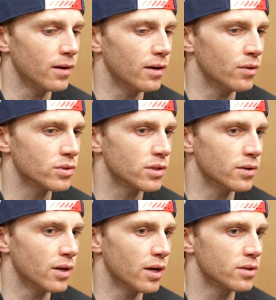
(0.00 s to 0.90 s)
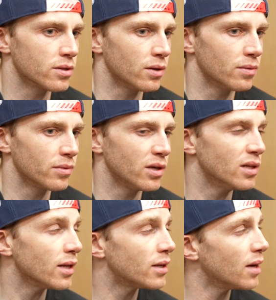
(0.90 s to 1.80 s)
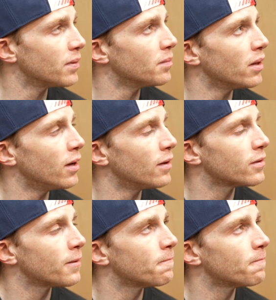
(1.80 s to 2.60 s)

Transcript: it was their night. So you need that depth in playoffs.